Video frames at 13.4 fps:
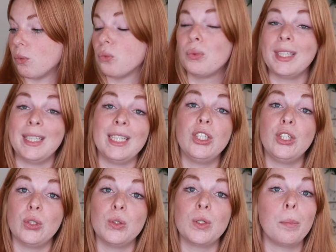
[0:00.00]
really
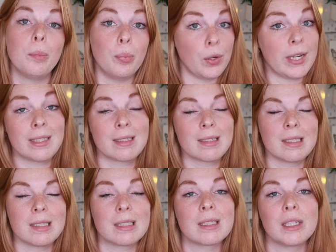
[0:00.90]
good
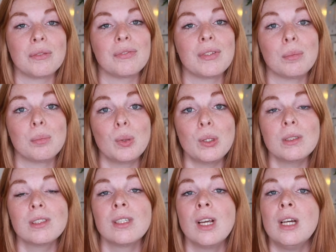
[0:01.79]
brands inside of their
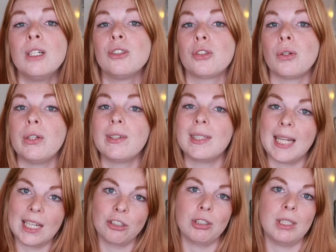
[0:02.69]
books, so you
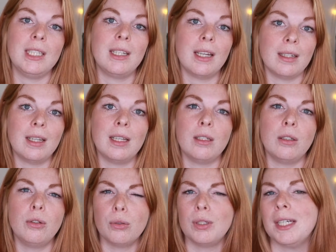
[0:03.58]
can actually get
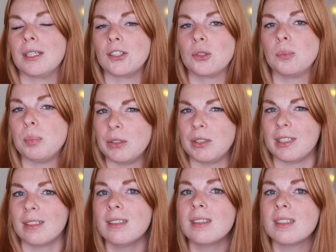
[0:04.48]
a good
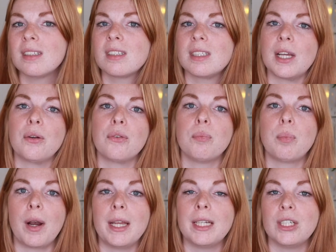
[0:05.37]
experience instead of
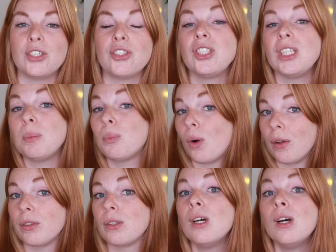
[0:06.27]
buying a cheap
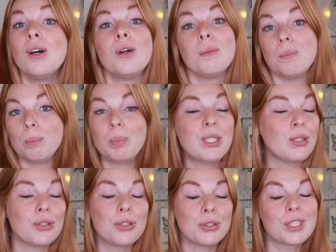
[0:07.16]
one
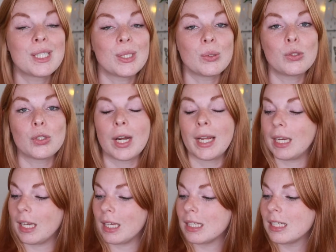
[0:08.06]
because you're still
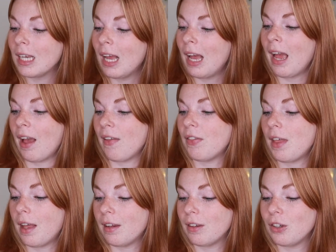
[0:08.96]
trying it and
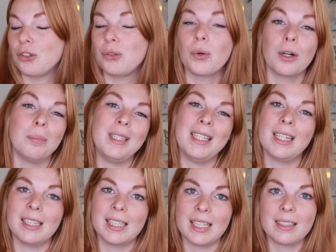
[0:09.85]
then you are
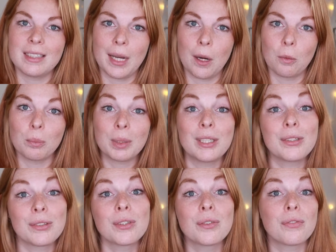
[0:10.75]
being let down
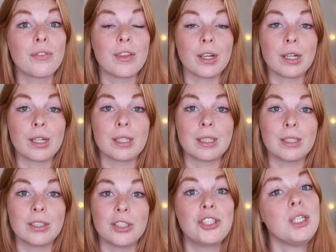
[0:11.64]
because of
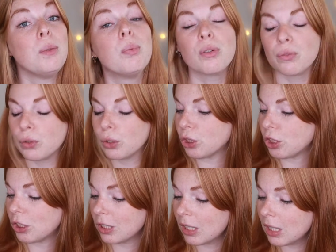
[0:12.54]
the cheaper
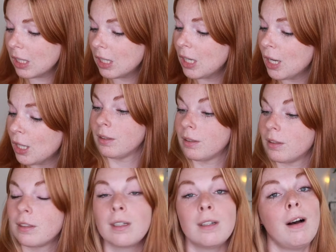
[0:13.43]
version.
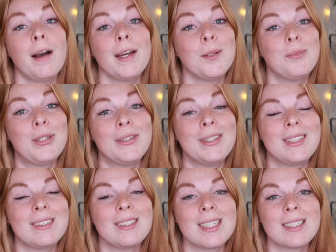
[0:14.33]
So I am
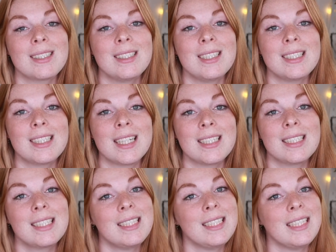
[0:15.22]
going to test this
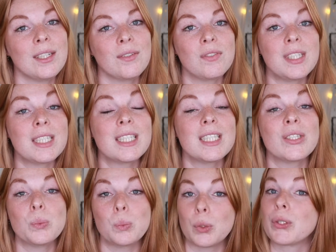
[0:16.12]
and see if this
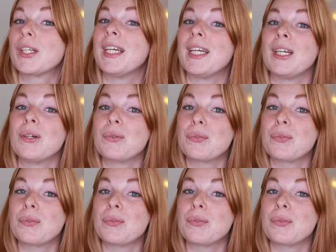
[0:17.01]
is working